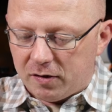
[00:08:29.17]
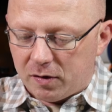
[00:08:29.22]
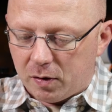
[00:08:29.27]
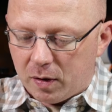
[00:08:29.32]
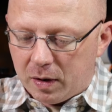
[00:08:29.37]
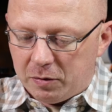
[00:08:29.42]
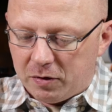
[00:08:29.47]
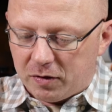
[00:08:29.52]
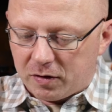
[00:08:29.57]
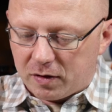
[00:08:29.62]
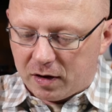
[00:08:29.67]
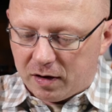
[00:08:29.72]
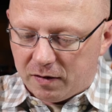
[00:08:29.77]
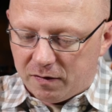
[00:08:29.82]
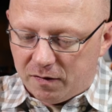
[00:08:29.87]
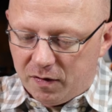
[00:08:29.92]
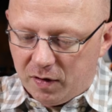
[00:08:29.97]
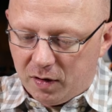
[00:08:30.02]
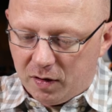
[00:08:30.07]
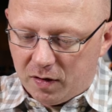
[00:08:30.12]
So I'm just going to
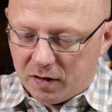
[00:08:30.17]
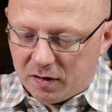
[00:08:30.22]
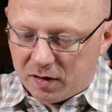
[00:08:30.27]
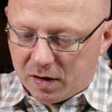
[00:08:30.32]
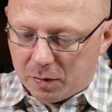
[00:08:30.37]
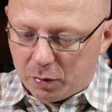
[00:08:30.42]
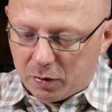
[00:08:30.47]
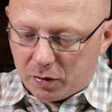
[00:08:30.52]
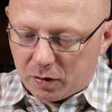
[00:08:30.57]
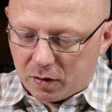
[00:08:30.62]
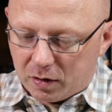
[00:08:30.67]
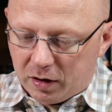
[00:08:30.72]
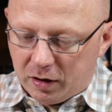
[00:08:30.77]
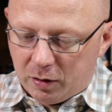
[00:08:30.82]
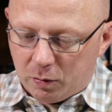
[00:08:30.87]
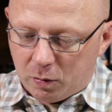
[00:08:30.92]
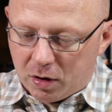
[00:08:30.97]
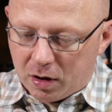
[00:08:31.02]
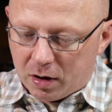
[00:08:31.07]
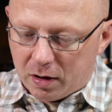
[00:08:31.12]
fill this up with
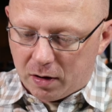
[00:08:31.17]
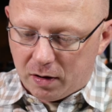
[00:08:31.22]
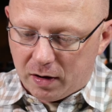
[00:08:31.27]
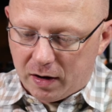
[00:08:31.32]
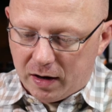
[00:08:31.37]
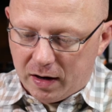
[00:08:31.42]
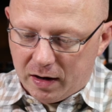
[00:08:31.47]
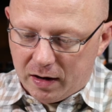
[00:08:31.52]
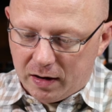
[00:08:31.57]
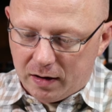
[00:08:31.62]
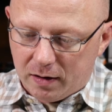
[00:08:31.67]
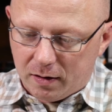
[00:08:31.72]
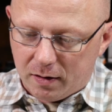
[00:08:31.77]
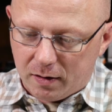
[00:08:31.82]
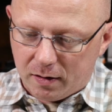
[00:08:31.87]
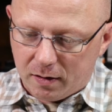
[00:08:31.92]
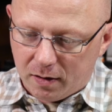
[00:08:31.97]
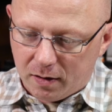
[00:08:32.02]
clean water and